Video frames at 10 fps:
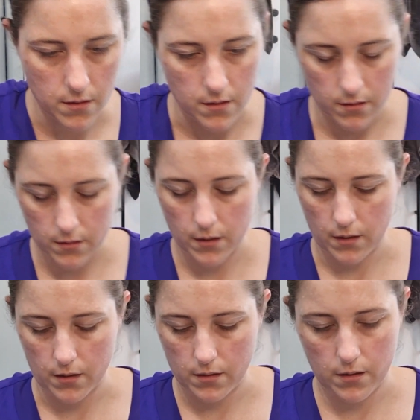Let's
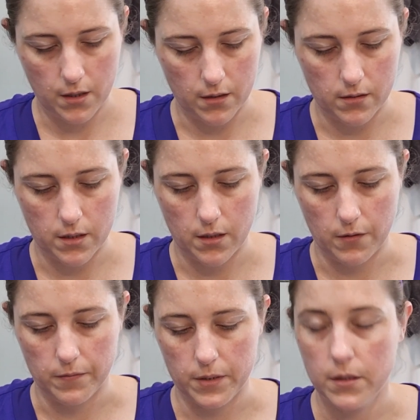get
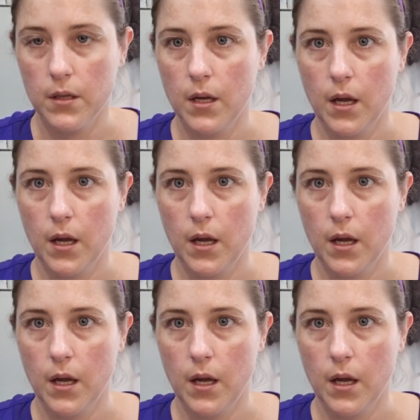ourselves